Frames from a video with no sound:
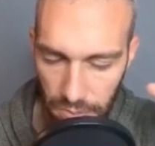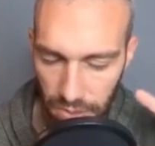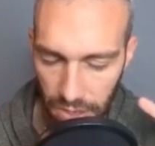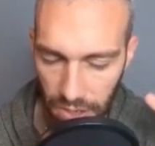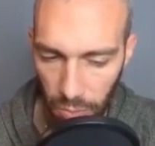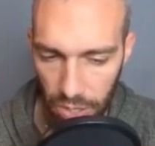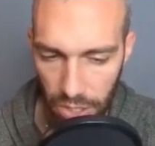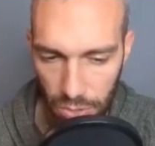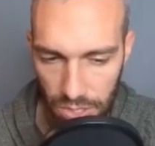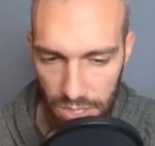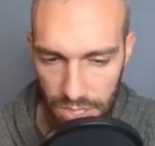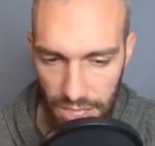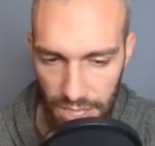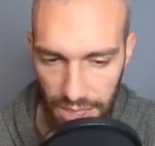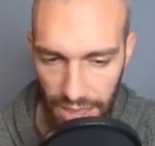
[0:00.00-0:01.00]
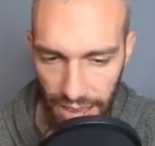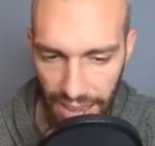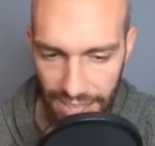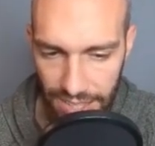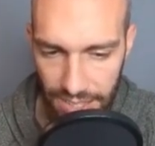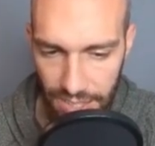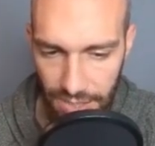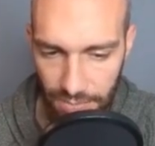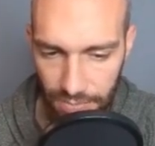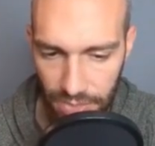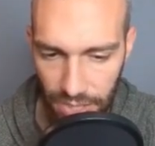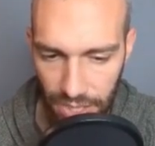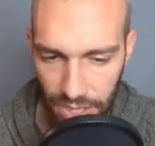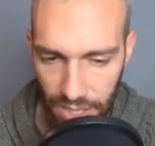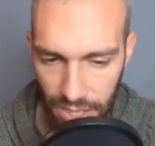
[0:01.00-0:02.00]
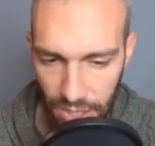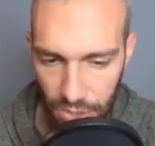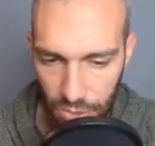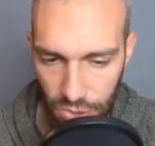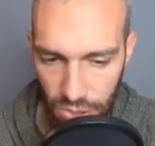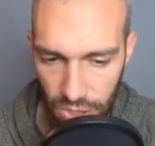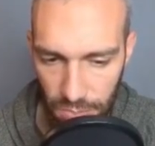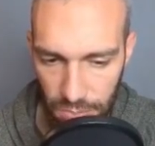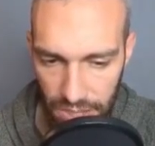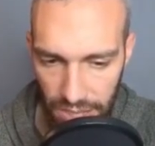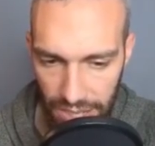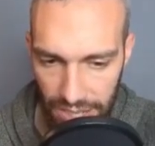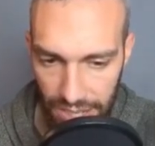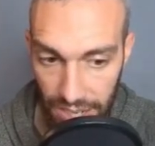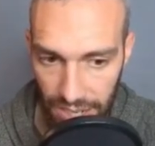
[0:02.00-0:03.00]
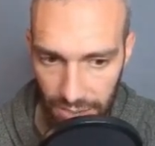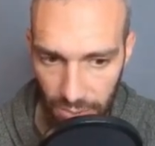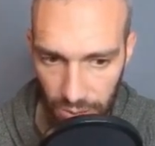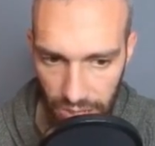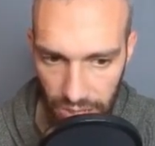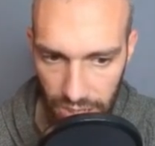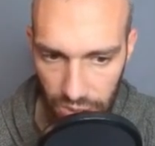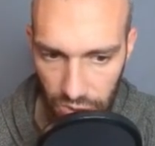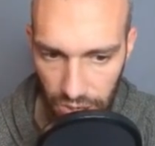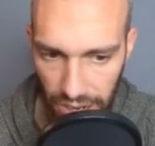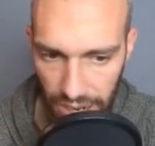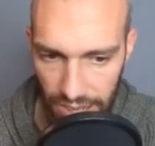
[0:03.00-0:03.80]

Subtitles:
when you see that, you should be like kind of ringing in your head